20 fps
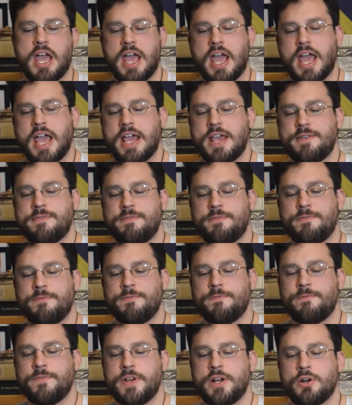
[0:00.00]
a
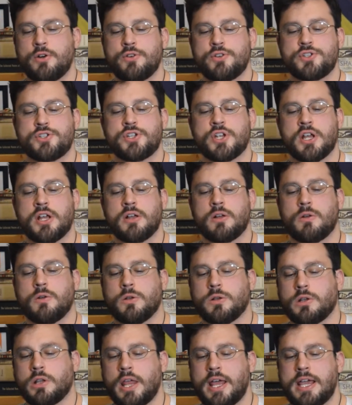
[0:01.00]
fierce
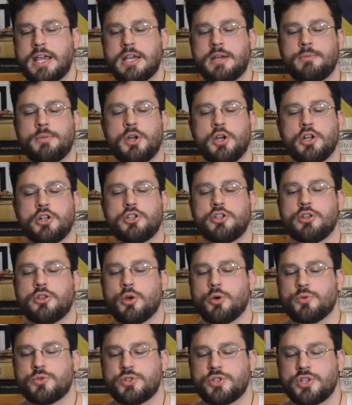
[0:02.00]
claim to
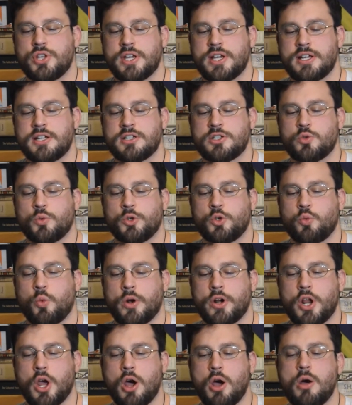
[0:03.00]
those things which
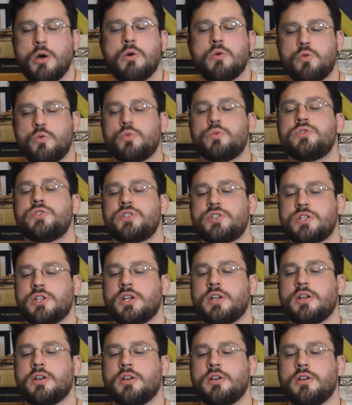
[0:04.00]
one owns
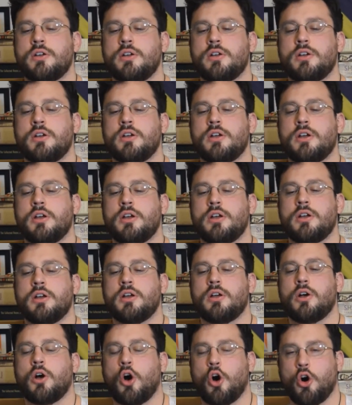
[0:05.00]

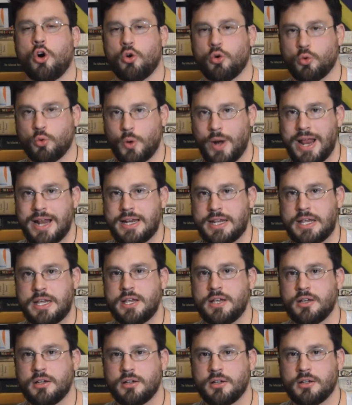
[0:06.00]

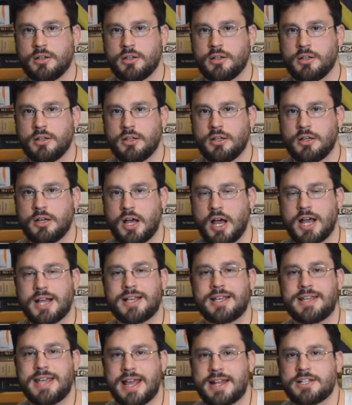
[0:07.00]
already
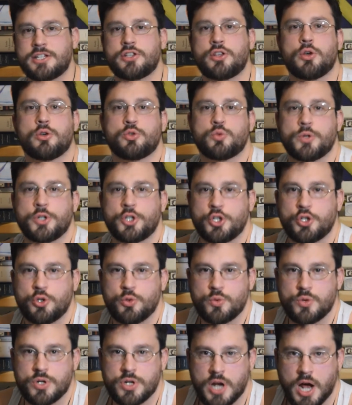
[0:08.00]
against those which do
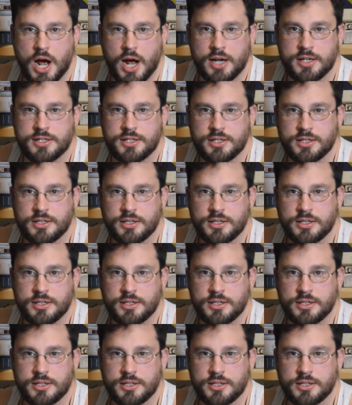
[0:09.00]
not.